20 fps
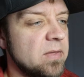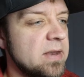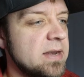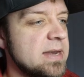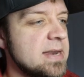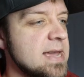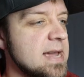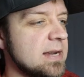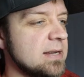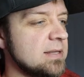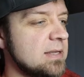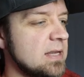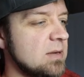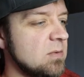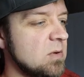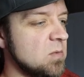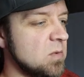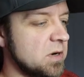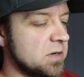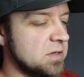the next
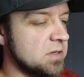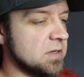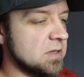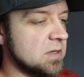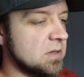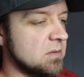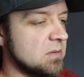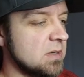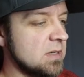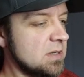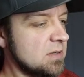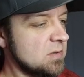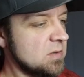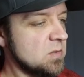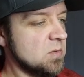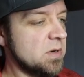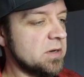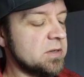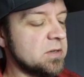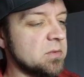thing we want to do is we
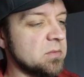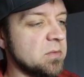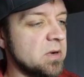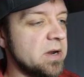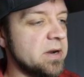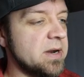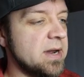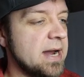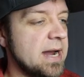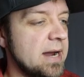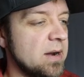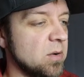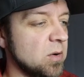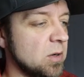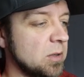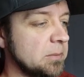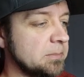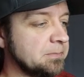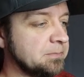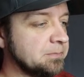want to run
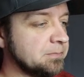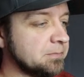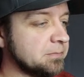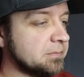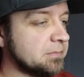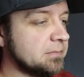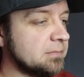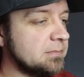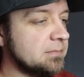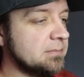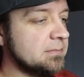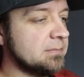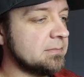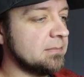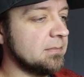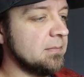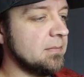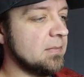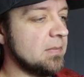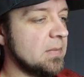our,
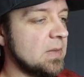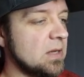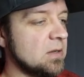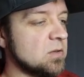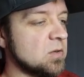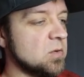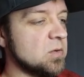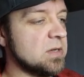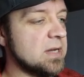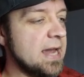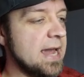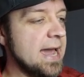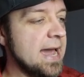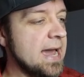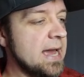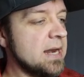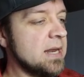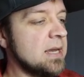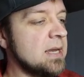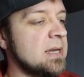let's go to
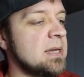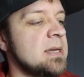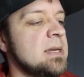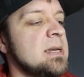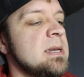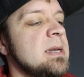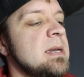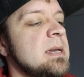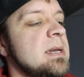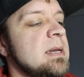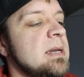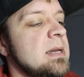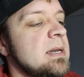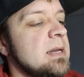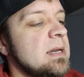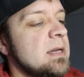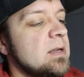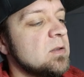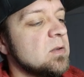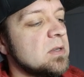add.
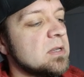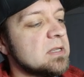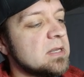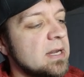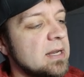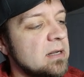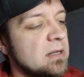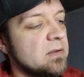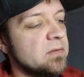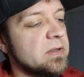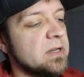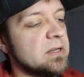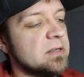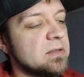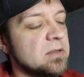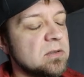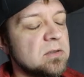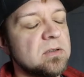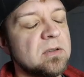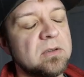So the title of
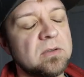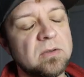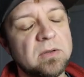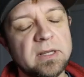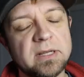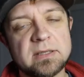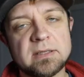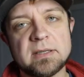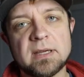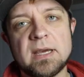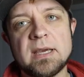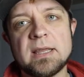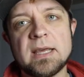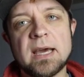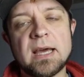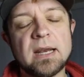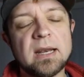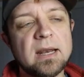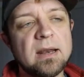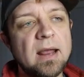this is, so let's say
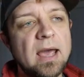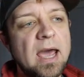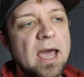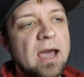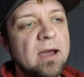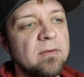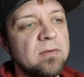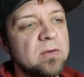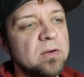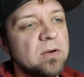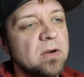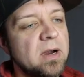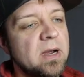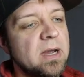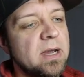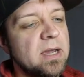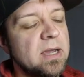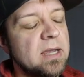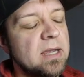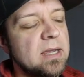that after
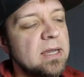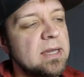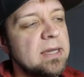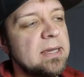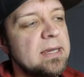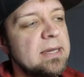I